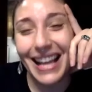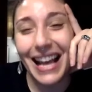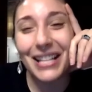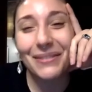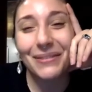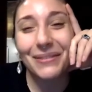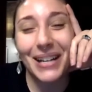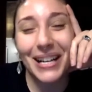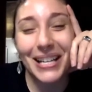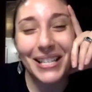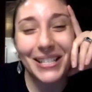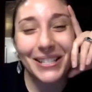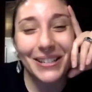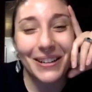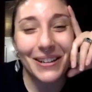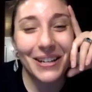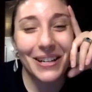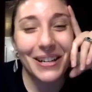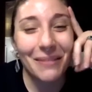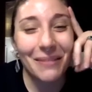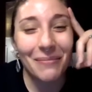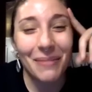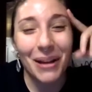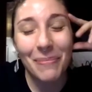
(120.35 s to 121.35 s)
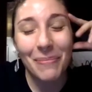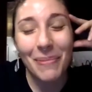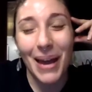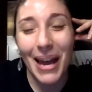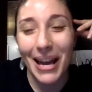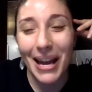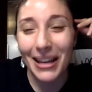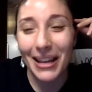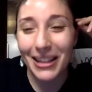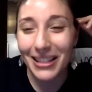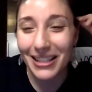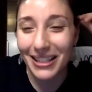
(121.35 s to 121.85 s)
when I started on my
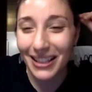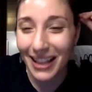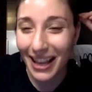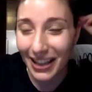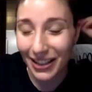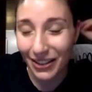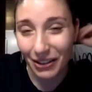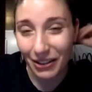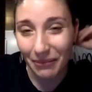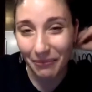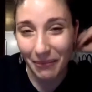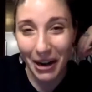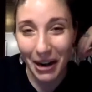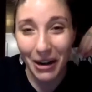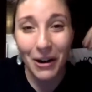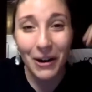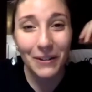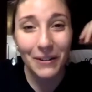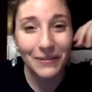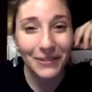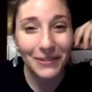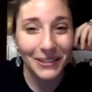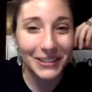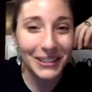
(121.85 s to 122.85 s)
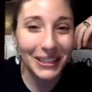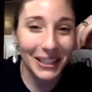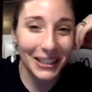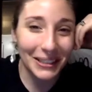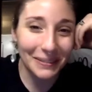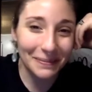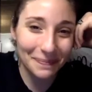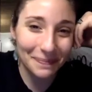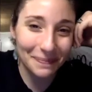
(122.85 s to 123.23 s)
path to like doing my art full time.